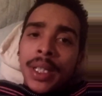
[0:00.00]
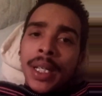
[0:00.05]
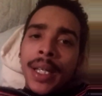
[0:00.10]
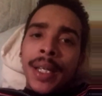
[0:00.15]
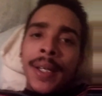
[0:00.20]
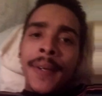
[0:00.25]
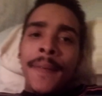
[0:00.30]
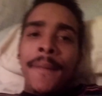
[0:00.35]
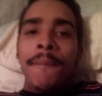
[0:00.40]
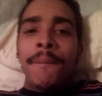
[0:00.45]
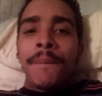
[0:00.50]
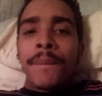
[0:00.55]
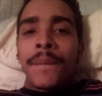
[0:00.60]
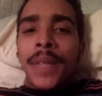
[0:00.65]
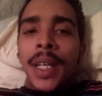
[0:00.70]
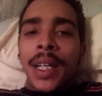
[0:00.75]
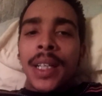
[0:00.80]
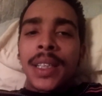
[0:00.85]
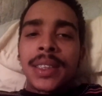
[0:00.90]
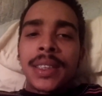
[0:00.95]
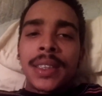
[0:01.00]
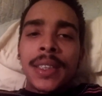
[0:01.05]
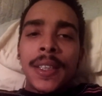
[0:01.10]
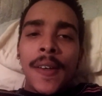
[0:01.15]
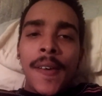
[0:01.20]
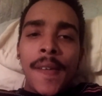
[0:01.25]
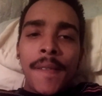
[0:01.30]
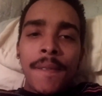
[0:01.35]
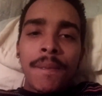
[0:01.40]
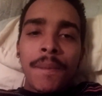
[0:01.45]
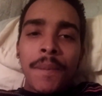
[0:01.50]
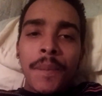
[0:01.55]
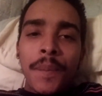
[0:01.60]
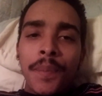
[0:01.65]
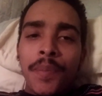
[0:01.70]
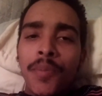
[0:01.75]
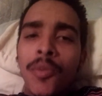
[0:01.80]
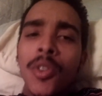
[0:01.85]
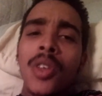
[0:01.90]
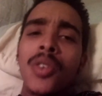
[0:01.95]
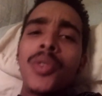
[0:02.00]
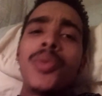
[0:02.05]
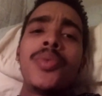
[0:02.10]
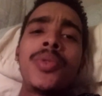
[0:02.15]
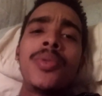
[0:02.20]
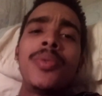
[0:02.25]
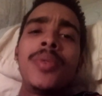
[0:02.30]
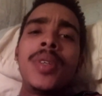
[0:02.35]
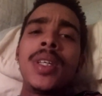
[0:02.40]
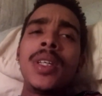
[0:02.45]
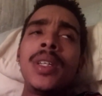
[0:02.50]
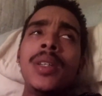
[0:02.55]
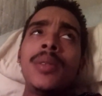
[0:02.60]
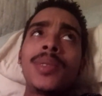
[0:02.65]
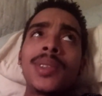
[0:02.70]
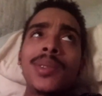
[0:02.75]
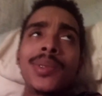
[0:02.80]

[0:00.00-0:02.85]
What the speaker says: say, like I said, you too deep.